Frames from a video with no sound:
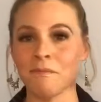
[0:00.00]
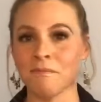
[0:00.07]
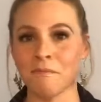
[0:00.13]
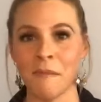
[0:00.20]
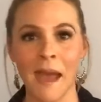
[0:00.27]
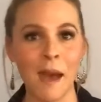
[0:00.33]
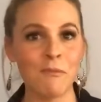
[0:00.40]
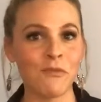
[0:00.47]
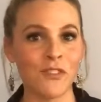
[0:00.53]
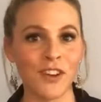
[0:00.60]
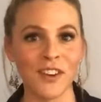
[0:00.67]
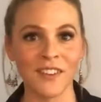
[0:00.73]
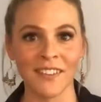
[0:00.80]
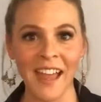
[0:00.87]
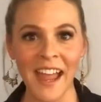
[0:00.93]
map for
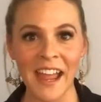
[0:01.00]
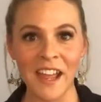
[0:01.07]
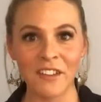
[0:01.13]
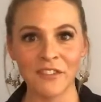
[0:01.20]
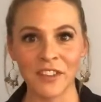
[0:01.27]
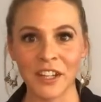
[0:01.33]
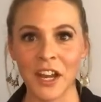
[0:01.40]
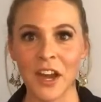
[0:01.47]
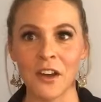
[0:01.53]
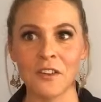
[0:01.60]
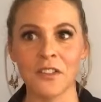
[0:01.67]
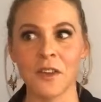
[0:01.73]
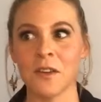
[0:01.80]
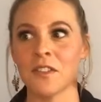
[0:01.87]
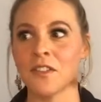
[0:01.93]
your life,
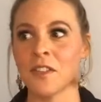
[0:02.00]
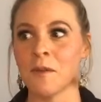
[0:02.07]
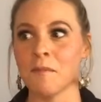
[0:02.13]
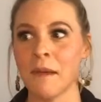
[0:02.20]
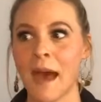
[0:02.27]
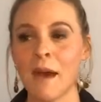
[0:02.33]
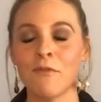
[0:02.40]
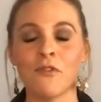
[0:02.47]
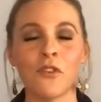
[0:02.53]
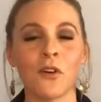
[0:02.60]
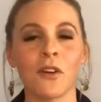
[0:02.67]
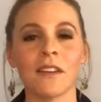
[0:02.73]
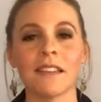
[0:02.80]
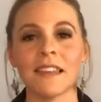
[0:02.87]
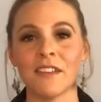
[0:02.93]
the map
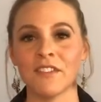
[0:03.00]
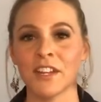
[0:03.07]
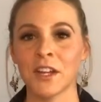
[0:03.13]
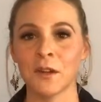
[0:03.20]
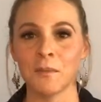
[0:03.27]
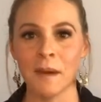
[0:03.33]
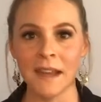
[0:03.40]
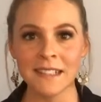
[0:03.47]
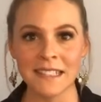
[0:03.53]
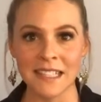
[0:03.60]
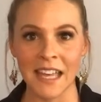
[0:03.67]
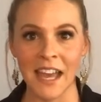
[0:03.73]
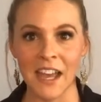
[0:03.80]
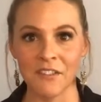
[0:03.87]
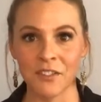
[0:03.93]
for living your best
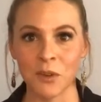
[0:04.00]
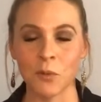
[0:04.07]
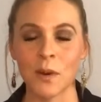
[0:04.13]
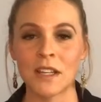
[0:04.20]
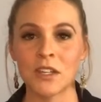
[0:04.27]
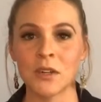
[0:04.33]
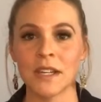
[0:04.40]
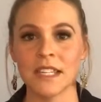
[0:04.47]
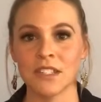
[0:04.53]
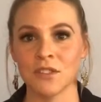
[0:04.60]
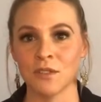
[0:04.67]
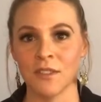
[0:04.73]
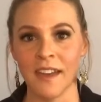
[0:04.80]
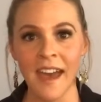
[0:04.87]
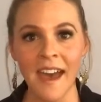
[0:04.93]
life. And when you can
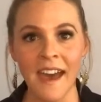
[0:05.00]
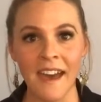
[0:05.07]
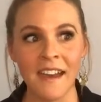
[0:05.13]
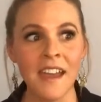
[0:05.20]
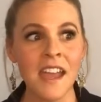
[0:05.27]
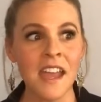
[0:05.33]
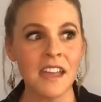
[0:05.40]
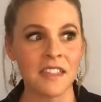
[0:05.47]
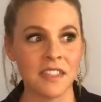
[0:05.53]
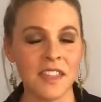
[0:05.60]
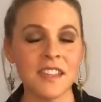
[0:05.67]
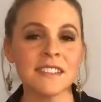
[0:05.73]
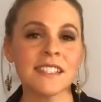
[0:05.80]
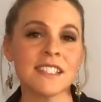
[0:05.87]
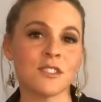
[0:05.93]
do that,
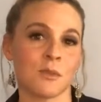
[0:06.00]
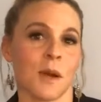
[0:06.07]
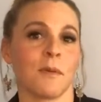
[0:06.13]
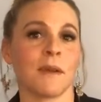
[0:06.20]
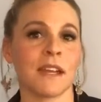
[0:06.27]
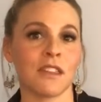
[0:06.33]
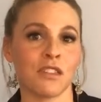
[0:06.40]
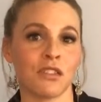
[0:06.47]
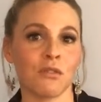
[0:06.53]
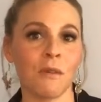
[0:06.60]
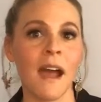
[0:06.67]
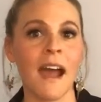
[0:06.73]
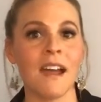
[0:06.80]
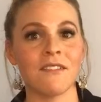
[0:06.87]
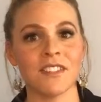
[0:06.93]
this is where we can
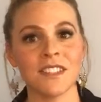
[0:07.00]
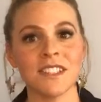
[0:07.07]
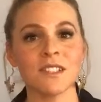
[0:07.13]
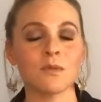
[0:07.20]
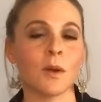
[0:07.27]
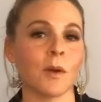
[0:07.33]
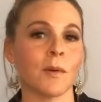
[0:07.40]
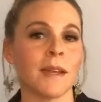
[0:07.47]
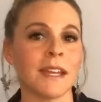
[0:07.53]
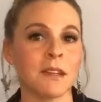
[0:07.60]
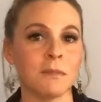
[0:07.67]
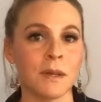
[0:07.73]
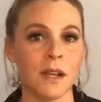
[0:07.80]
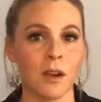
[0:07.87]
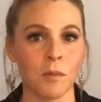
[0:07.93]
thrive. This is where we
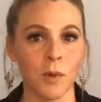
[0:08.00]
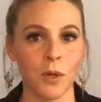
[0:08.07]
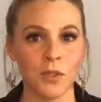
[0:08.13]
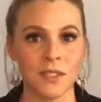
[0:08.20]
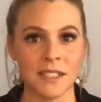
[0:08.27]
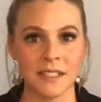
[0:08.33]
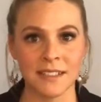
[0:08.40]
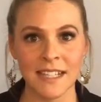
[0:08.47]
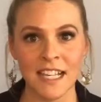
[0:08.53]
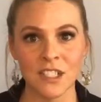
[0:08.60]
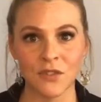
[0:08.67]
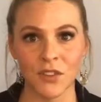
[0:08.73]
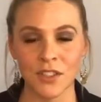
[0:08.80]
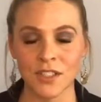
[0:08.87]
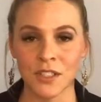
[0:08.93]
can be our most
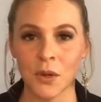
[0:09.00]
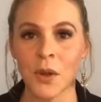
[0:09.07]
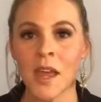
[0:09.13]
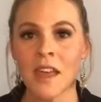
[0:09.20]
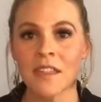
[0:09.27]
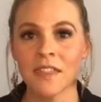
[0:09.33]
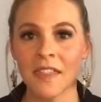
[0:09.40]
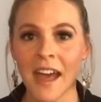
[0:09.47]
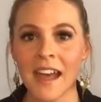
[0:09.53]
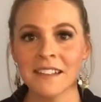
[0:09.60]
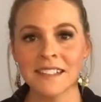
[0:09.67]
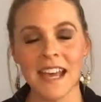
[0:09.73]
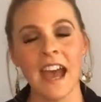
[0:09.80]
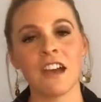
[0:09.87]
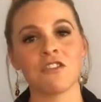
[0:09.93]
successful. So
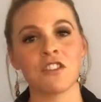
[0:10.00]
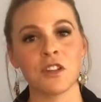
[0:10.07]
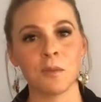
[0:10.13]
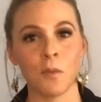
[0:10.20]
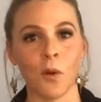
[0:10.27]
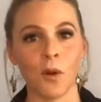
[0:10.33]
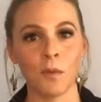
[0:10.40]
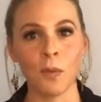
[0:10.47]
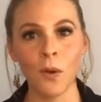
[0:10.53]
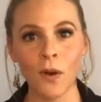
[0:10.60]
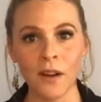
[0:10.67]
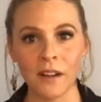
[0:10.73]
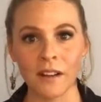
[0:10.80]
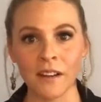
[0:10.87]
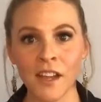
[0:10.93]
that's actually more
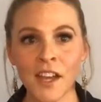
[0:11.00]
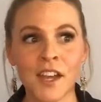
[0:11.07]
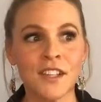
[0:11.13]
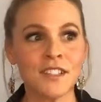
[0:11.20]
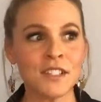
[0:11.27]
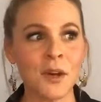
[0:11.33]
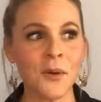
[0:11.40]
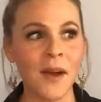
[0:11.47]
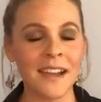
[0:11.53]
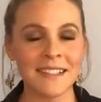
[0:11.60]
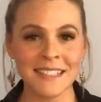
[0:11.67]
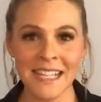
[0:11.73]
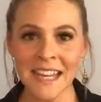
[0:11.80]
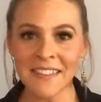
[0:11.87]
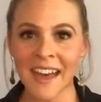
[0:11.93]
important. So I
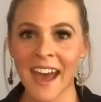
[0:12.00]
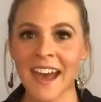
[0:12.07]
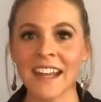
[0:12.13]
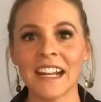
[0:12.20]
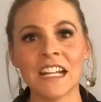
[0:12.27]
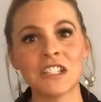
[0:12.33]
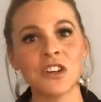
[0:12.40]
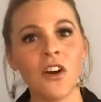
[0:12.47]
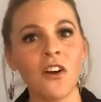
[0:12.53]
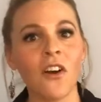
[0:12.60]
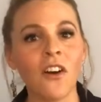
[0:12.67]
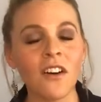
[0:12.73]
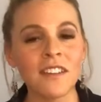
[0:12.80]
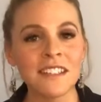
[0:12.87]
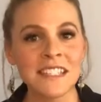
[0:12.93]
say that, and I talk
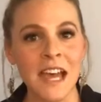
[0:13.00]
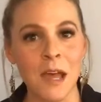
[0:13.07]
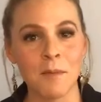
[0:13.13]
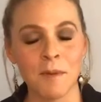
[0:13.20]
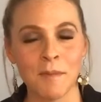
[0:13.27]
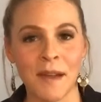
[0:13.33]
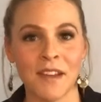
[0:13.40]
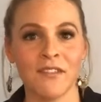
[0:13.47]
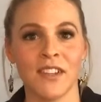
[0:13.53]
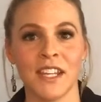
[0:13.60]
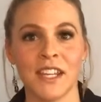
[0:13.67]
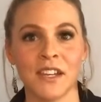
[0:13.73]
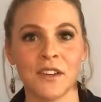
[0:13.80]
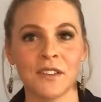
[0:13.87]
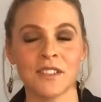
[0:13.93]
all the time in my
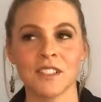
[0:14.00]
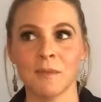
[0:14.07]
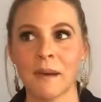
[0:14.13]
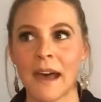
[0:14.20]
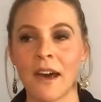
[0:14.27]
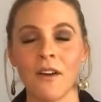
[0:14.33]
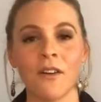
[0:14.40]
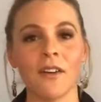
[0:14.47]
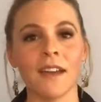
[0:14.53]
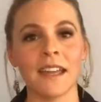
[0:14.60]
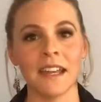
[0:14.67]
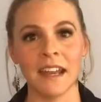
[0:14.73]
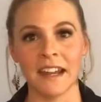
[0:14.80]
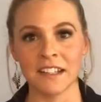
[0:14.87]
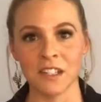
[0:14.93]
videos about
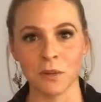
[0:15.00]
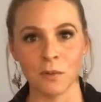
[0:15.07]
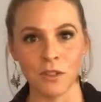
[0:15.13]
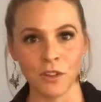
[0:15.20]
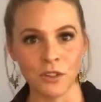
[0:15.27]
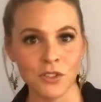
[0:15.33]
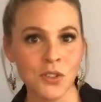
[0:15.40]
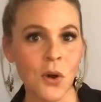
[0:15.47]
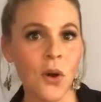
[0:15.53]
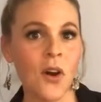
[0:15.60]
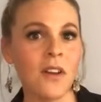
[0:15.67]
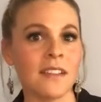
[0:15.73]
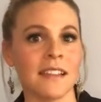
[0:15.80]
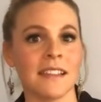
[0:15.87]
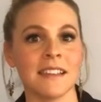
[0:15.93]
connecting with your
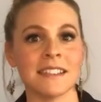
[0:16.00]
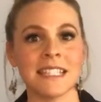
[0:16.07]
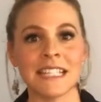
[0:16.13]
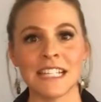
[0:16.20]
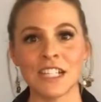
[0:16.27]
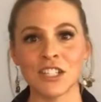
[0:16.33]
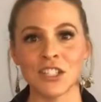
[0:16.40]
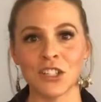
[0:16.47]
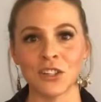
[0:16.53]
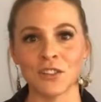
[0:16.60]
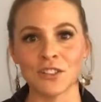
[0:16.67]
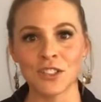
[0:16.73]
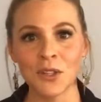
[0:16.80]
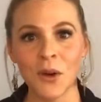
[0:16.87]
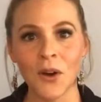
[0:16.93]
soul and listening to
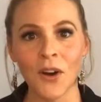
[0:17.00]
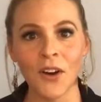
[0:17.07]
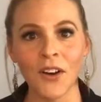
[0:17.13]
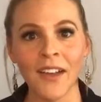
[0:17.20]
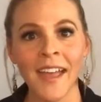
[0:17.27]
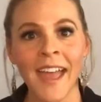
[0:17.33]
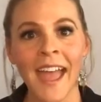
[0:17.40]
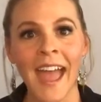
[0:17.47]
your soul,